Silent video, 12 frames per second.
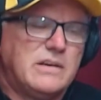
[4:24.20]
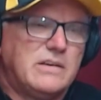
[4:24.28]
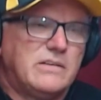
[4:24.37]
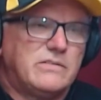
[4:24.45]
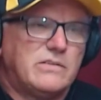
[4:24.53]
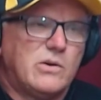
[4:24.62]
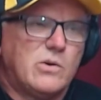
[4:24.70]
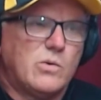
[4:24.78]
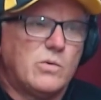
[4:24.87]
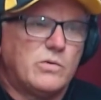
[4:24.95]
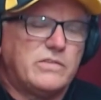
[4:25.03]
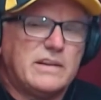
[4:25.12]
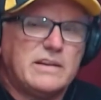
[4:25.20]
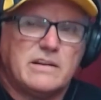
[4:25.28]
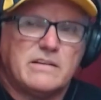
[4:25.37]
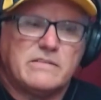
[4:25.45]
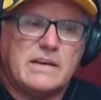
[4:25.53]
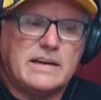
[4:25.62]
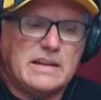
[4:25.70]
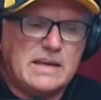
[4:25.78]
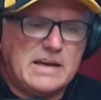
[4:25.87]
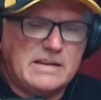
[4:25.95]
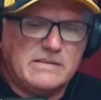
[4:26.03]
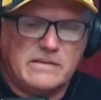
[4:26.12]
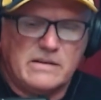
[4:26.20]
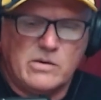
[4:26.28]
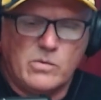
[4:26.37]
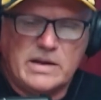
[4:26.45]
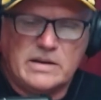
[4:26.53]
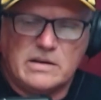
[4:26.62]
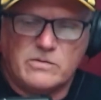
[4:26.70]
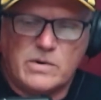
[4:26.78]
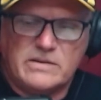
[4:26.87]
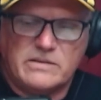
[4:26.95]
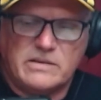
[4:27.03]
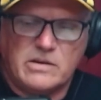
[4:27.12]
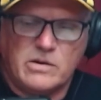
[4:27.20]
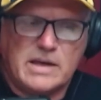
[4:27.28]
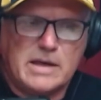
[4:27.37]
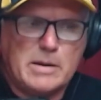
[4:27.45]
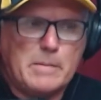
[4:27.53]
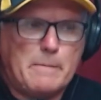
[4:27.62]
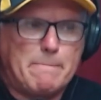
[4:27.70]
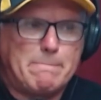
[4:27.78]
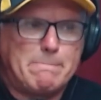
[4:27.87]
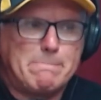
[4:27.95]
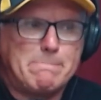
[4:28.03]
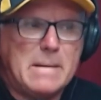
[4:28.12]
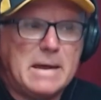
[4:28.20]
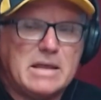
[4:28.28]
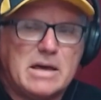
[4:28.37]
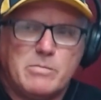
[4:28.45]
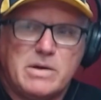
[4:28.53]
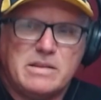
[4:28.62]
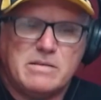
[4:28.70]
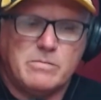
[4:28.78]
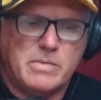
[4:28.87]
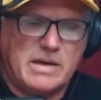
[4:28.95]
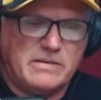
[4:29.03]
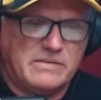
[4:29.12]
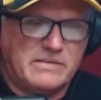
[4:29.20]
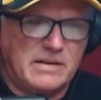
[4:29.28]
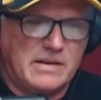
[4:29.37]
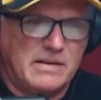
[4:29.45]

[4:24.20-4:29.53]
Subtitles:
So sitting on the sidelines, waiting on rates to go down may not be the best